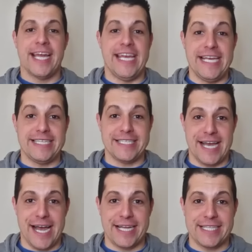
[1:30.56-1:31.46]
He
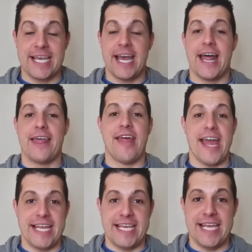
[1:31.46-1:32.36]
decides
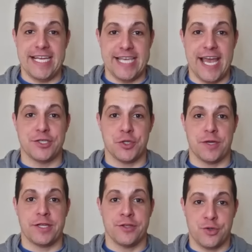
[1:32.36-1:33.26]
that he is
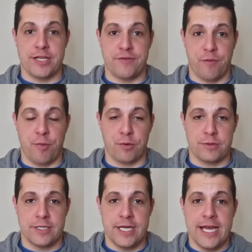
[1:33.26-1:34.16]
entering the transfer portal.
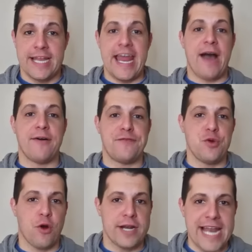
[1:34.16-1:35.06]
Now, if
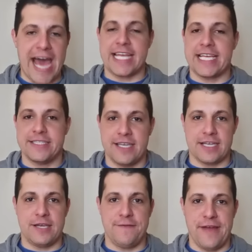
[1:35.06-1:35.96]
you are not a
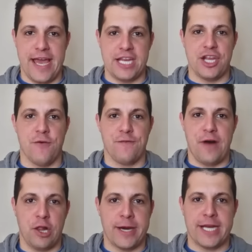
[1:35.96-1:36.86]
Kentucky fan, you don't
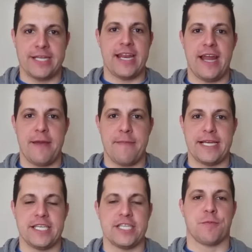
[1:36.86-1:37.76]
follow him on a day-to-day
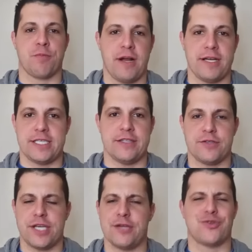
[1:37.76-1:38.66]
basis, you're probably sitting there
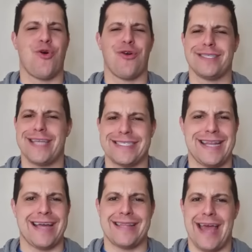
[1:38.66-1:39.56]
saying, Torres, that's
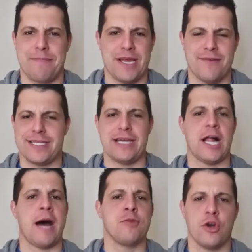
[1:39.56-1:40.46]
not that big of a deal.
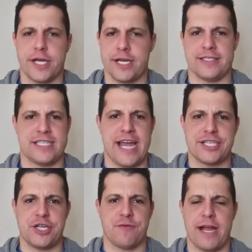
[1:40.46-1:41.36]
I'm looking at the stat
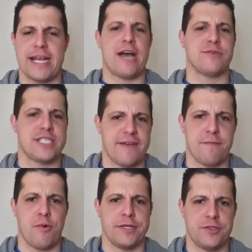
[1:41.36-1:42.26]
sheet right now,
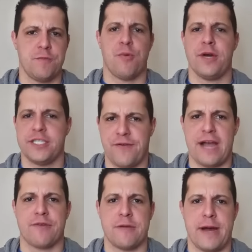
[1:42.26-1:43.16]
7.2 points,
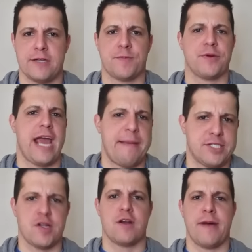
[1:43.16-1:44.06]
5 rebounds per game,
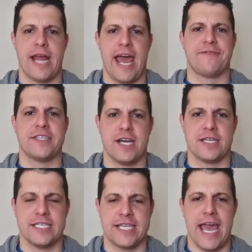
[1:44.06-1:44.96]
start about half
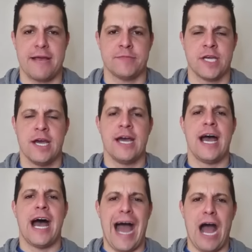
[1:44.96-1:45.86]
Kentucky's games.
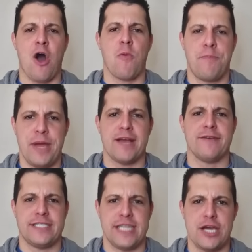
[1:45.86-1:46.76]
How big of
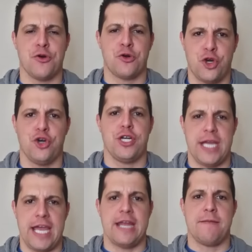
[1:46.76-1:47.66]
a deal could
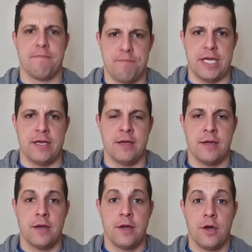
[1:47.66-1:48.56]
it be?
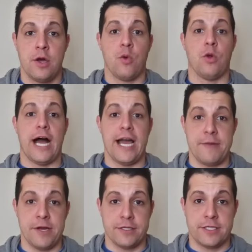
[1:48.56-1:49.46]
Well, I am
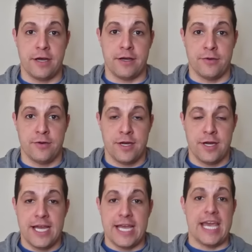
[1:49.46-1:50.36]
here to tell you,
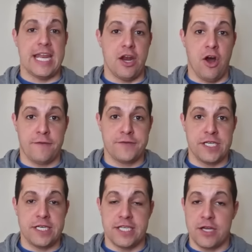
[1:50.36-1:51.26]
in an
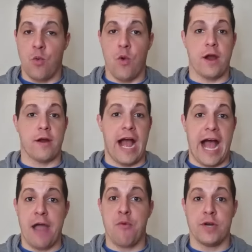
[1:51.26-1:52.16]
offseason where
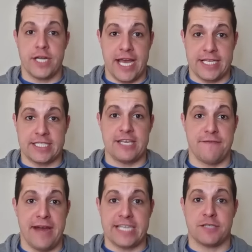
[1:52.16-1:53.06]
I would guess the
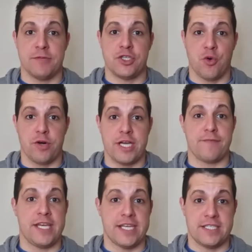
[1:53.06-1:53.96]
vast majority
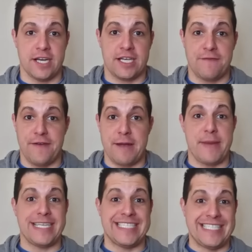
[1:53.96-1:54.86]
of the Kentucky fan
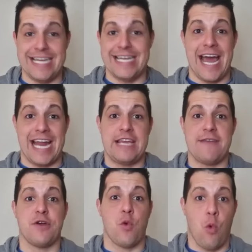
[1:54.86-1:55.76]
base did not
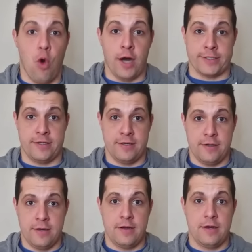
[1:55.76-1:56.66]
even want
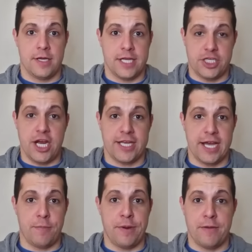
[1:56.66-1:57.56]
John
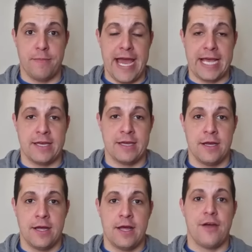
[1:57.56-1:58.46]
Calipari back,
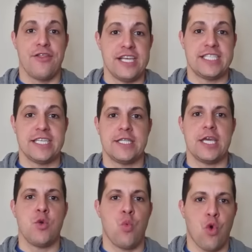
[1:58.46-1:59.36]
this is
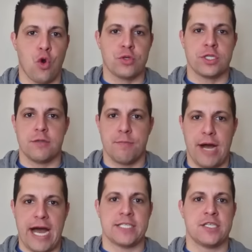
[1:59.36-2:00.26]
the worst
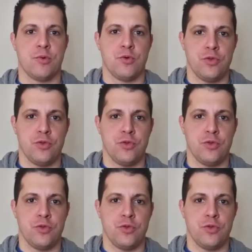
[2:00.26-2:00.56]
possible